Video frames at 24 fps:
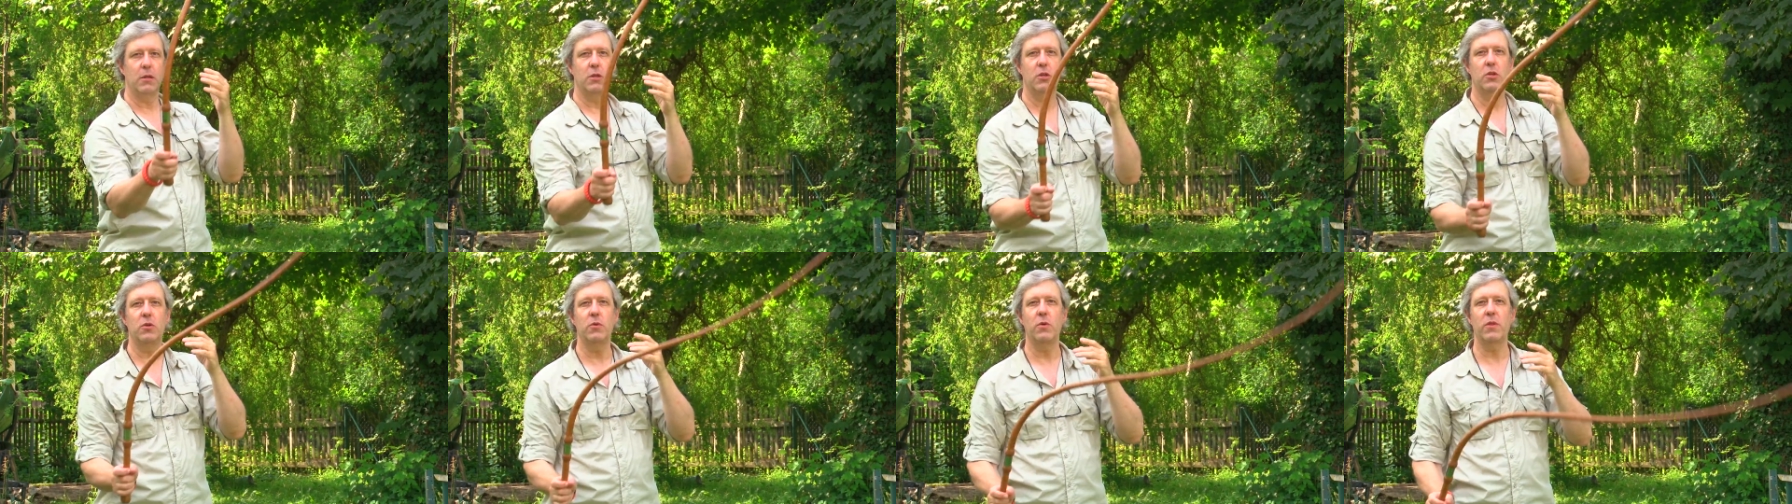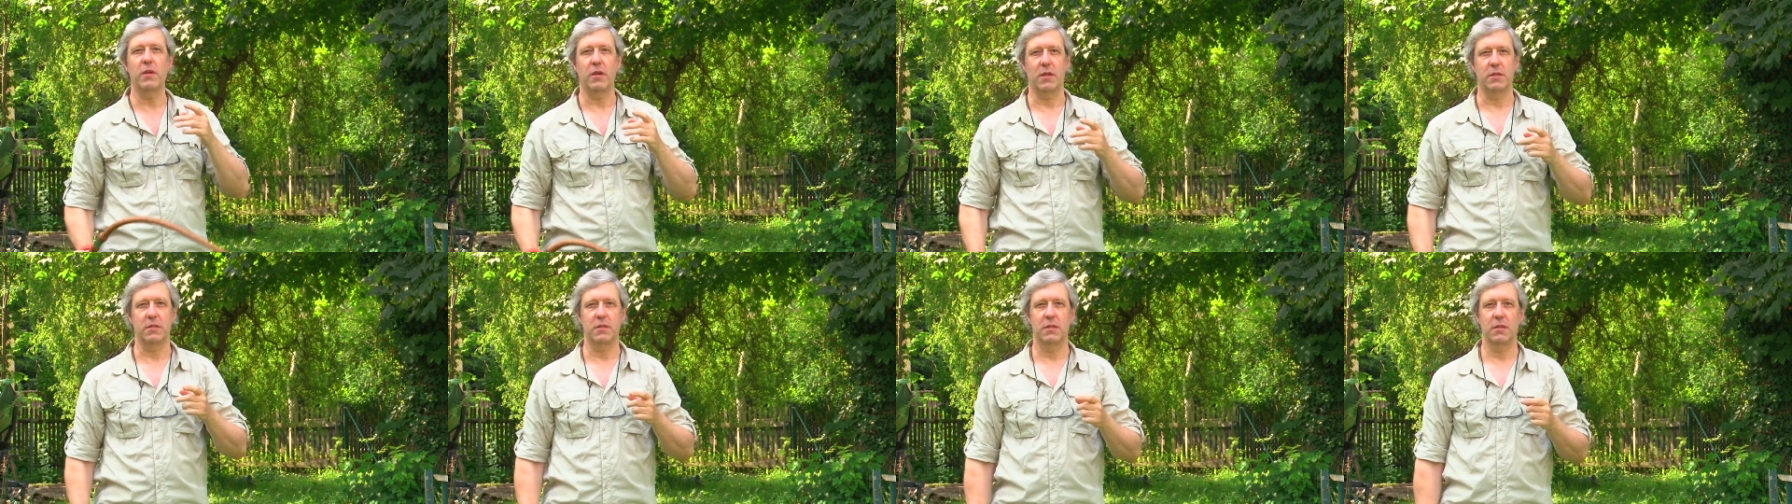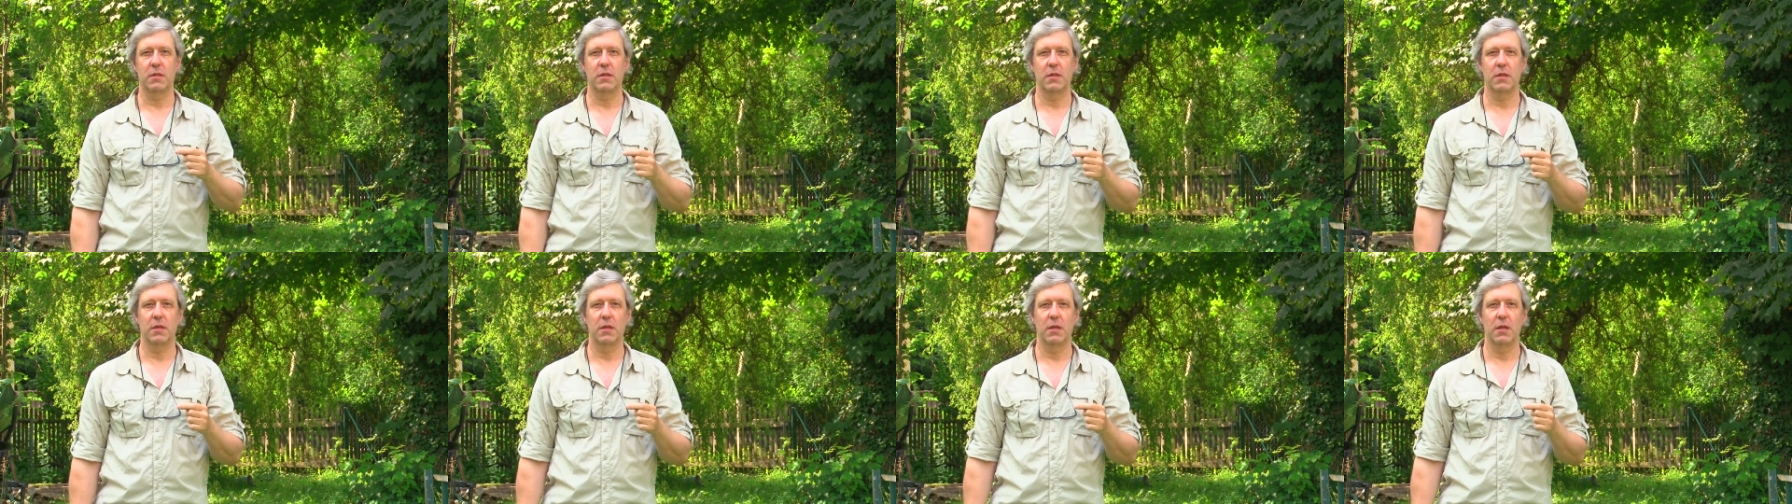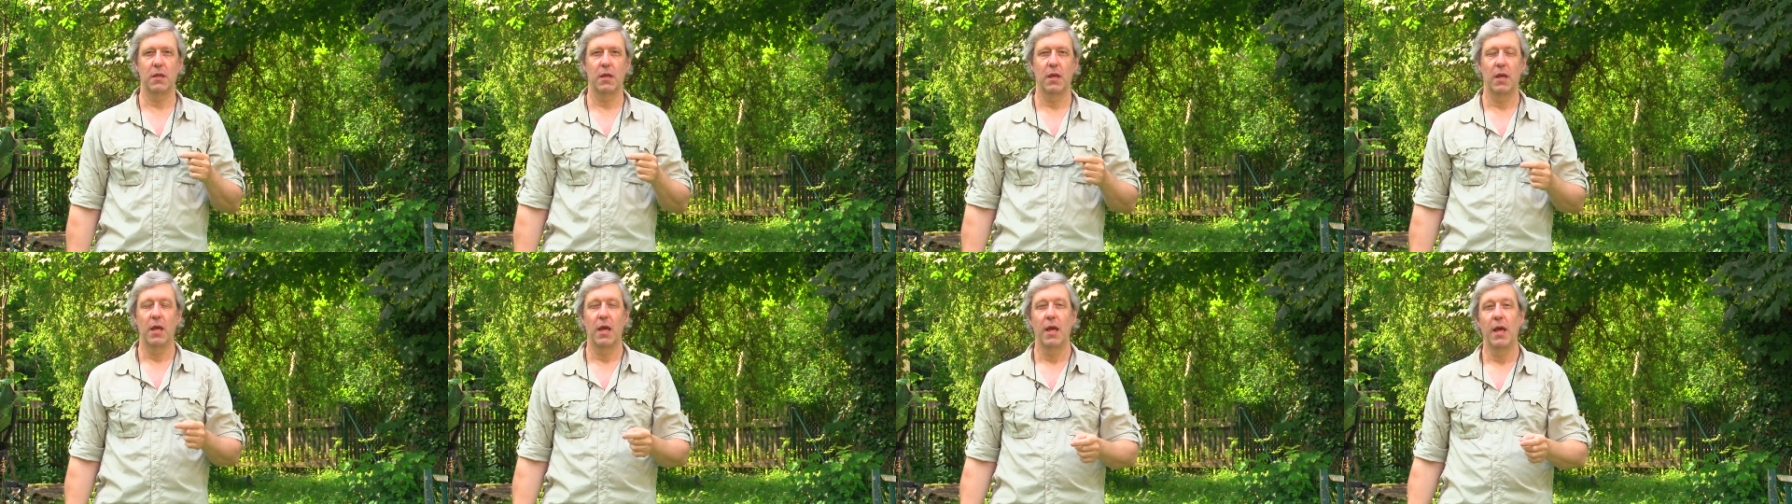do this.
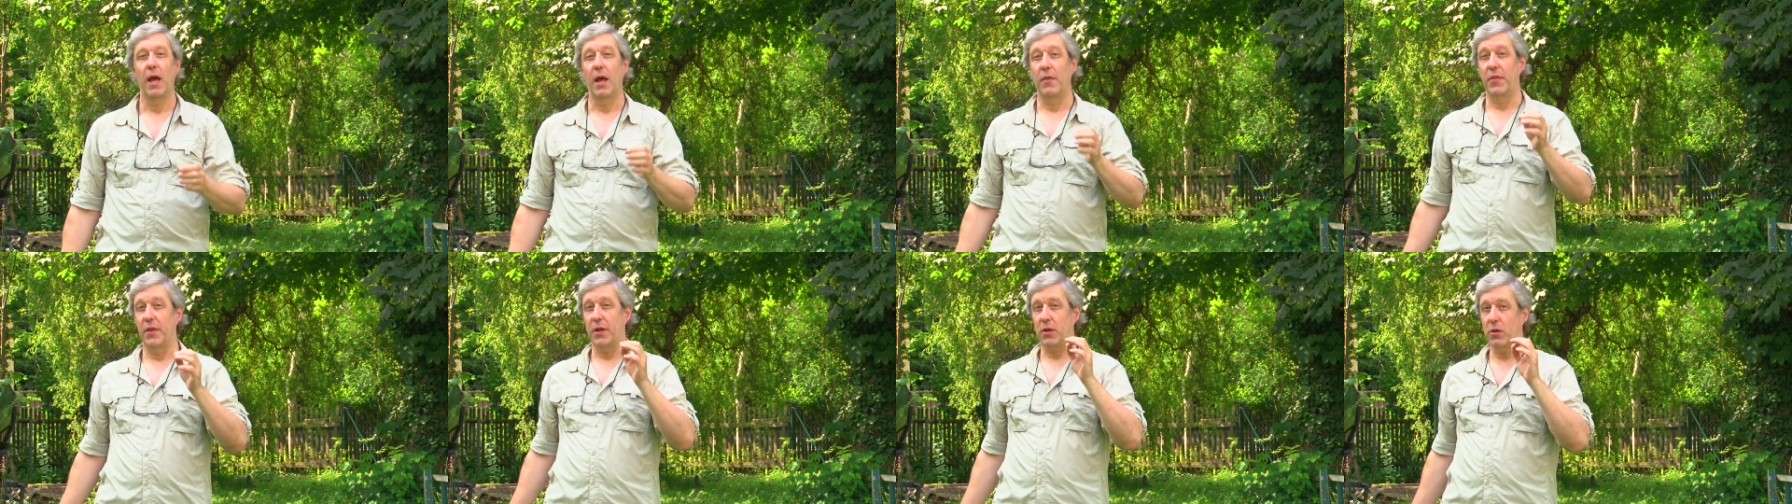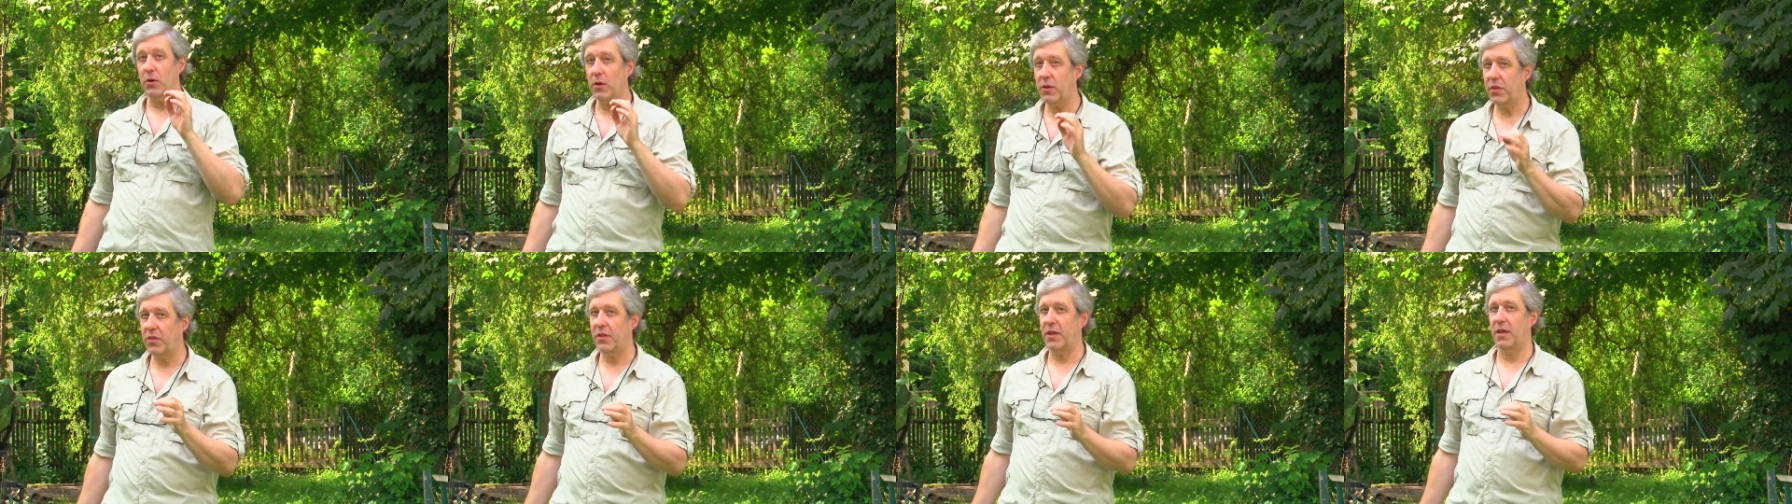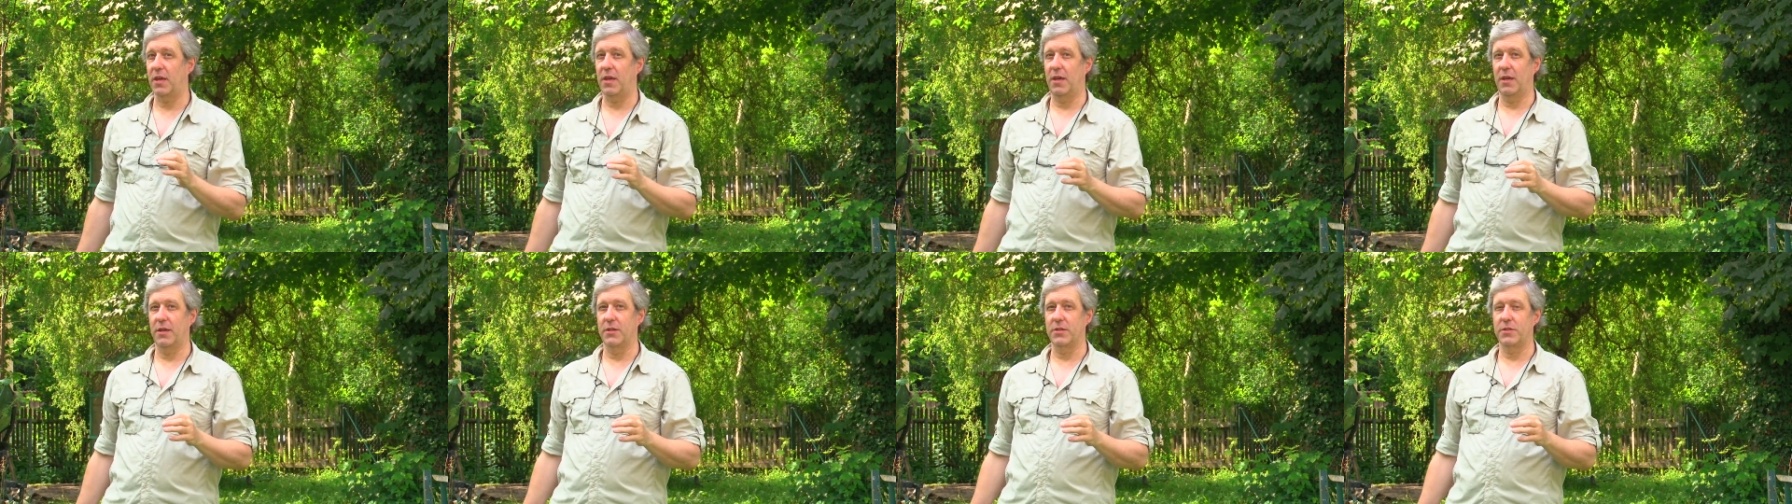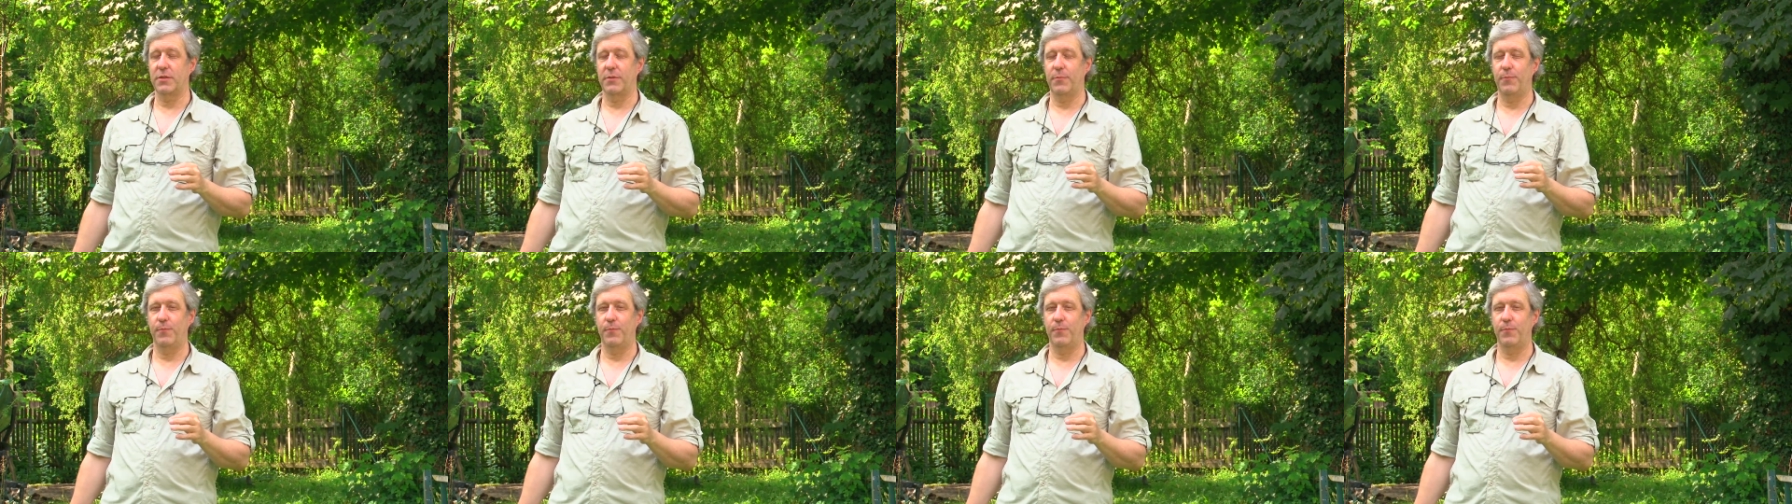And the good thing is,